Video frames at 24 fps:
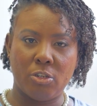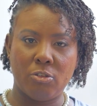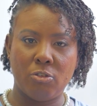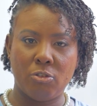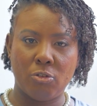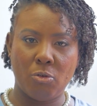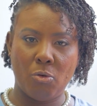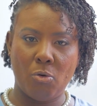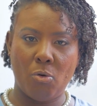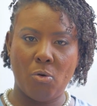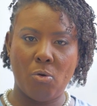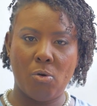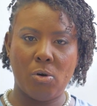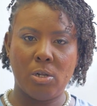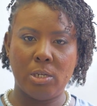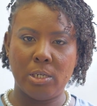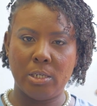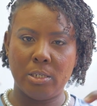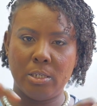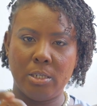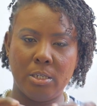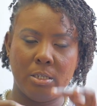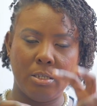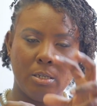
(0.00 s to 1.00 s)
So all
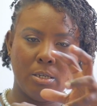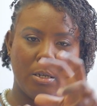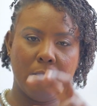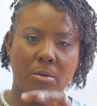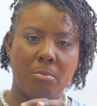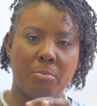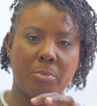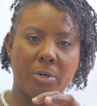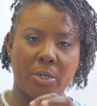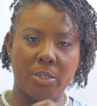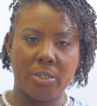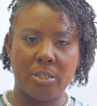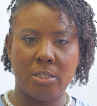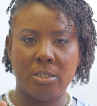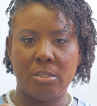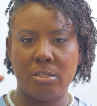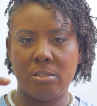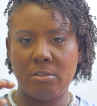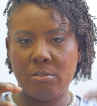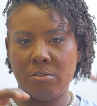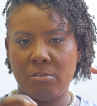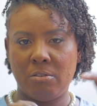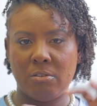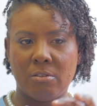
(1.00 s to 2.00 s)
the
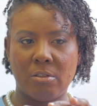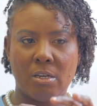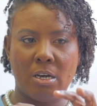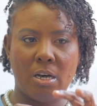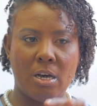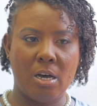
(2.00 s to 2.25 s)
body's